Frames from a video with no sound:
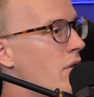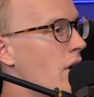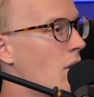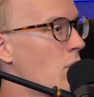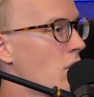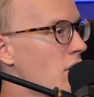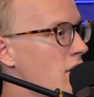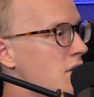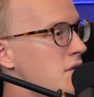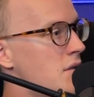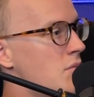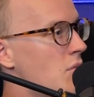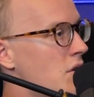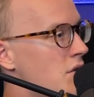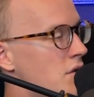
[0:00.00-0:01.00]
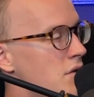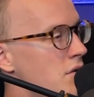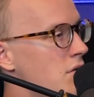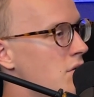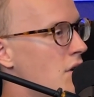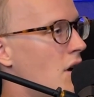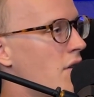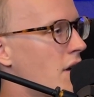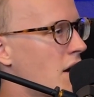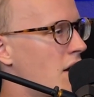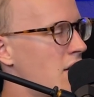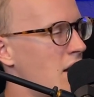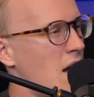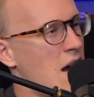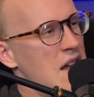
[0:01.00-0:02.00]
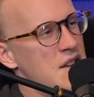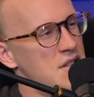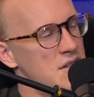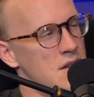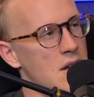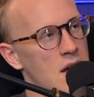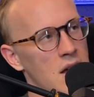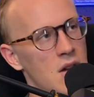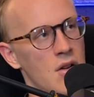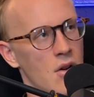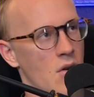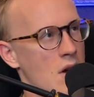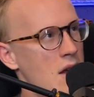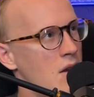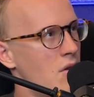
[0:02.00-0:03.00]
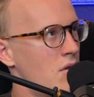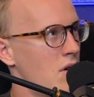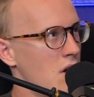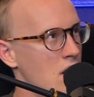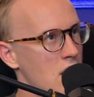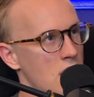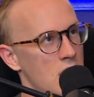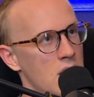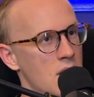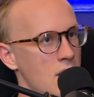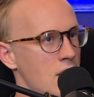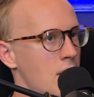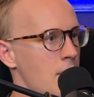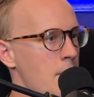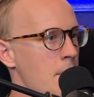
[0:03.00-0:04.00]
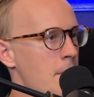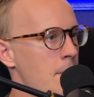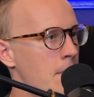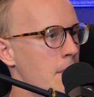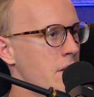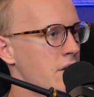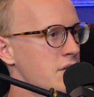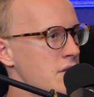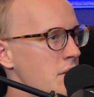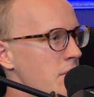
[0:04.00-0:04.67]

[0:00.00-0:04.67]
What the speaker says: that works and what to do and all that kind of, like, I don't know. It's the